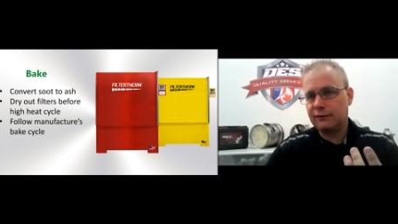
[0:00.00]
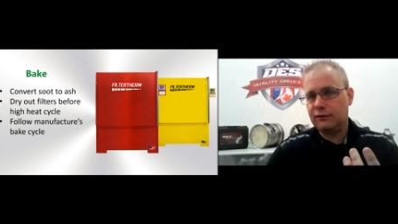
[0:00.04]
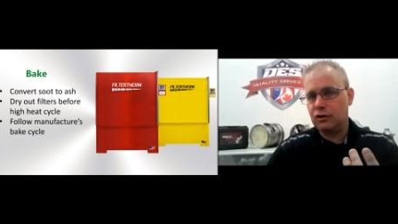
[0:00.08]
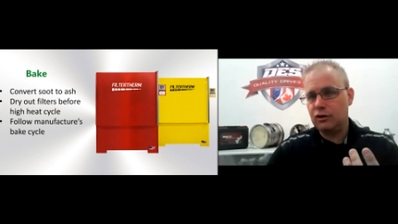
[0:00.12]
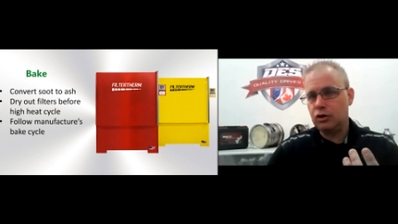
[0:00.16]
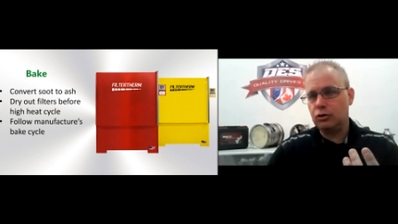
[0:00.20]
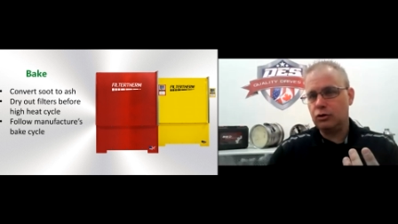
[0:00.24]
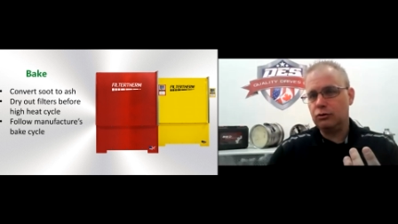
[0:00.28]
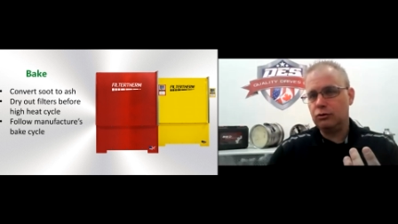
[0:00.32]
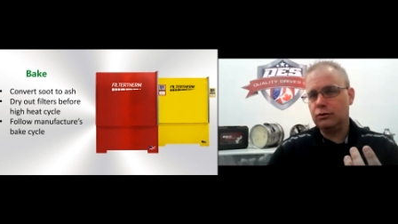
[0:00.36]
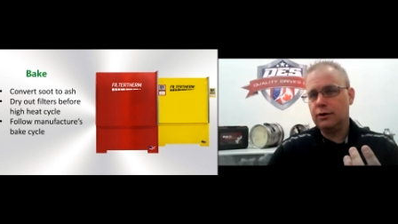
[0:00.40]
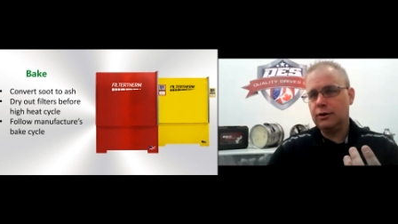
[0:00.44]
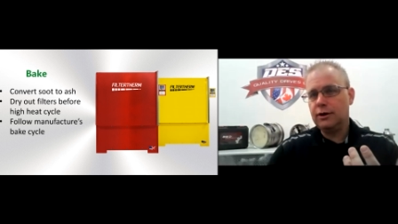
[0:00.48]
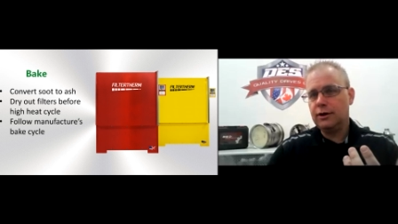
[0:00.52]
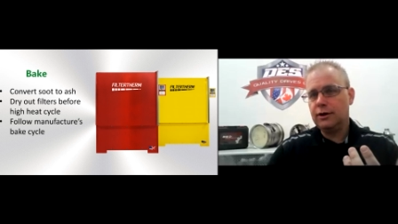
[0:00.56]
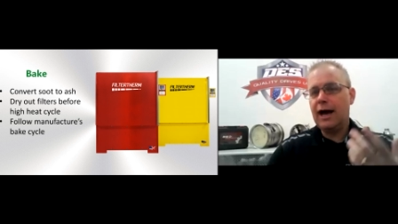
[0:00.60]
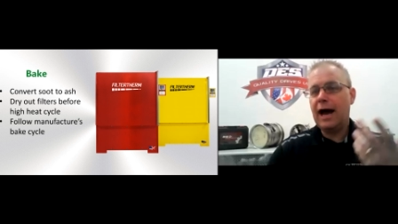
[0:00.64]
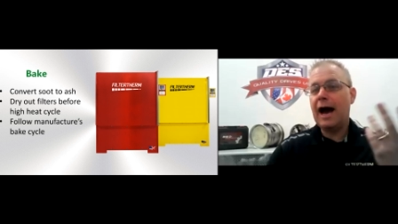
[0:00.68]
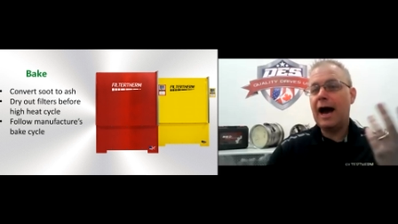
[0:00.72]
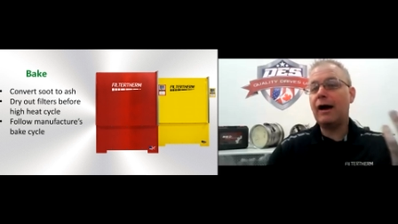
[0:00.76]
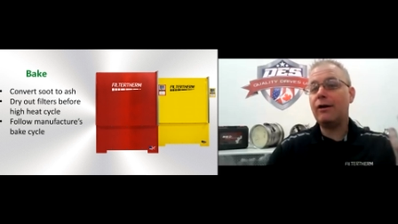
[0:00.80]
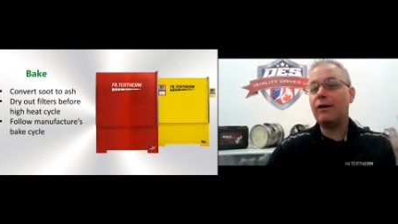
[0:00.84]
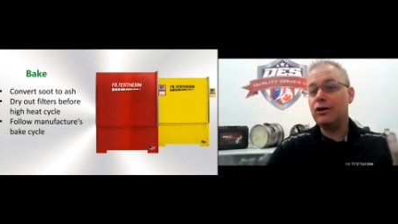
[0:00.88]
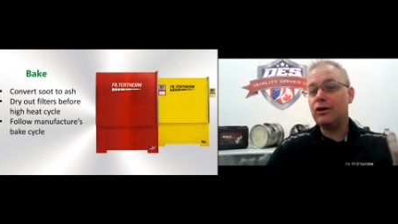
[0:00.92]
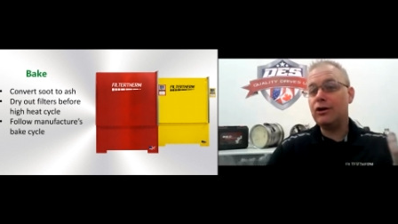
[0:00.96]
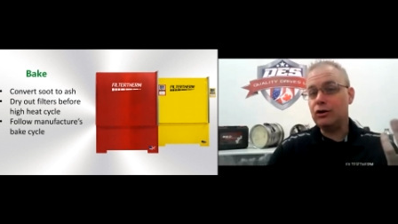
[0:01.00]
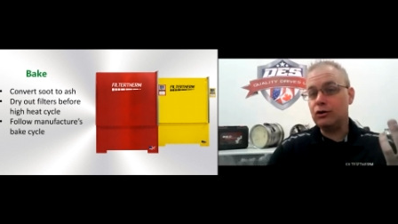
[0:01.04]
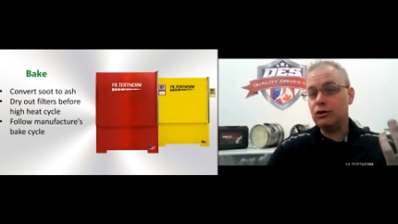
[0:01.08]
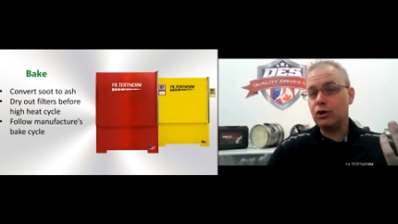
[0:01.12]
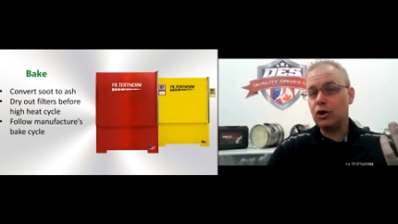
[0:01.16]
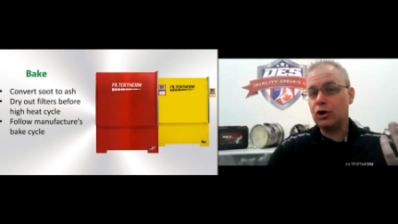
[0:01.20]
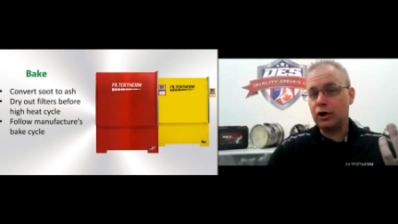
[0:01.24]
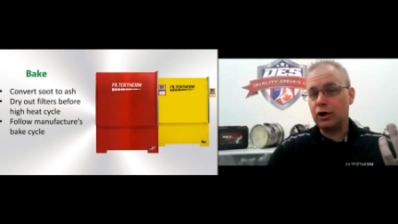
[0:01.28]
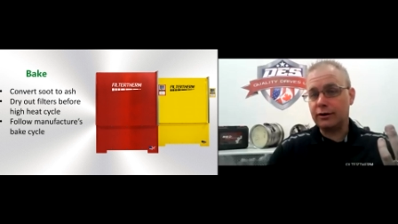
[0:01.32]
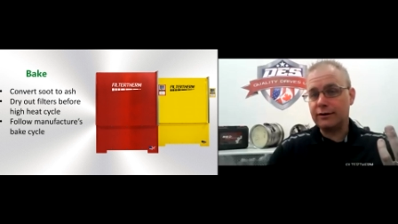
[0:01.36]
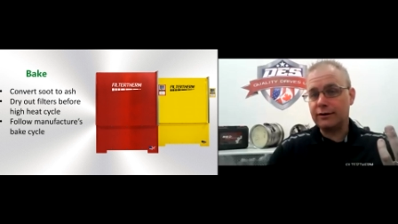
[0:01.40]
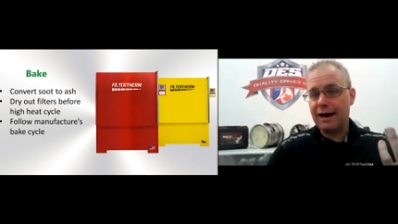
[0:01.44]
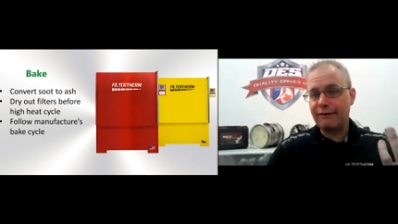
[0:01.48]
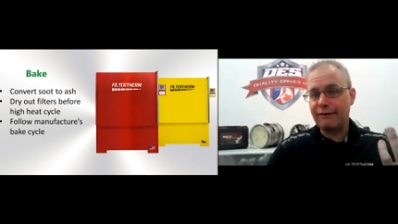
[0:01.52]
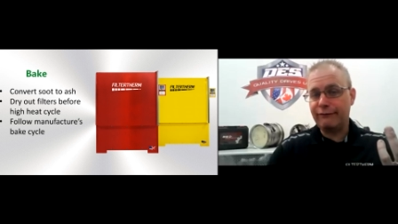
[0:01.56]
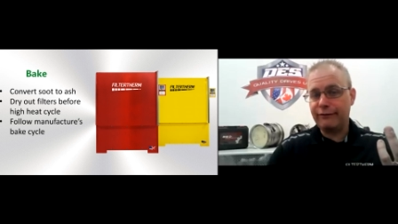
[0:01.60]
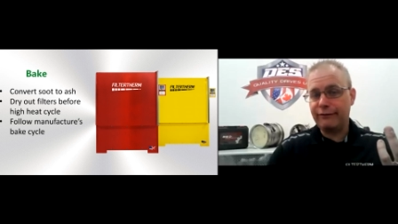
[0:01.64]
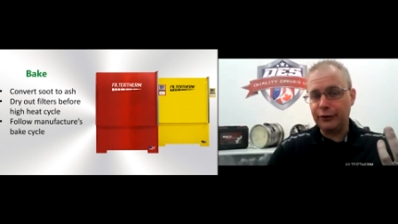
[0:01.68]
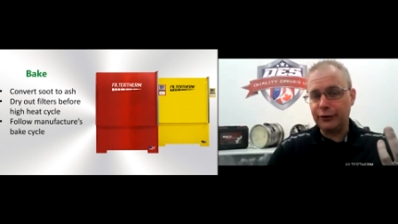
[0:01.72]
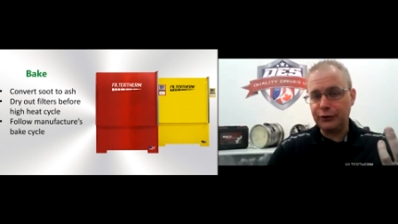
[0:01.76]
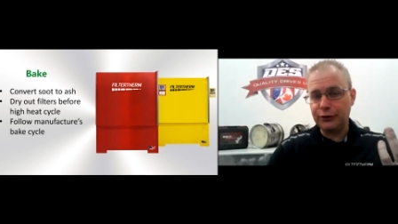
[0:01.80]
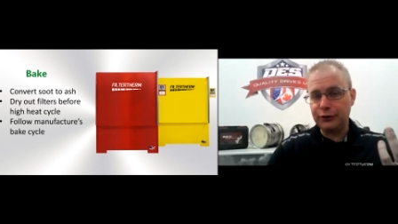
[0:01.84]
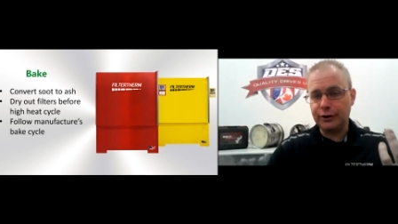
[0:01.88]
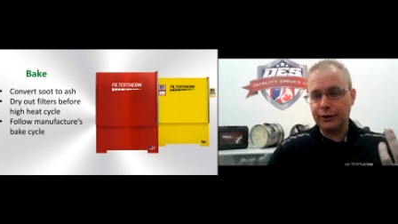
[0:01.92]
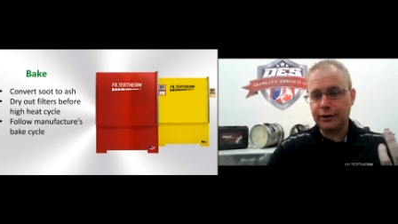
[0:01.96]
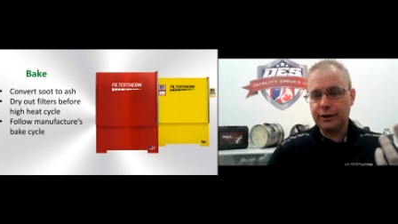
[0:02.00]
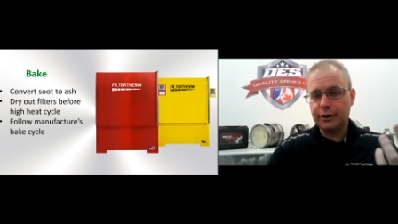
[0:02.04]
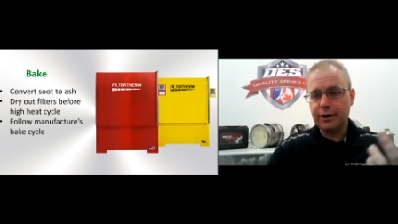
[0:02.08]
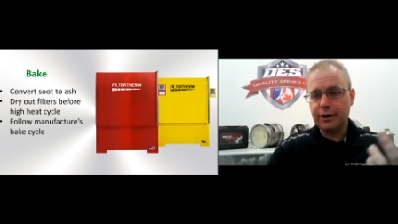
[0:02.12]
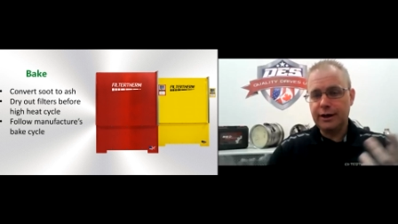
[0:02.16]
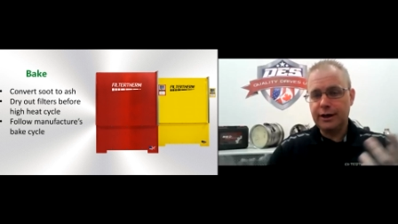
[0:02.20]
you, how did you cook that filter?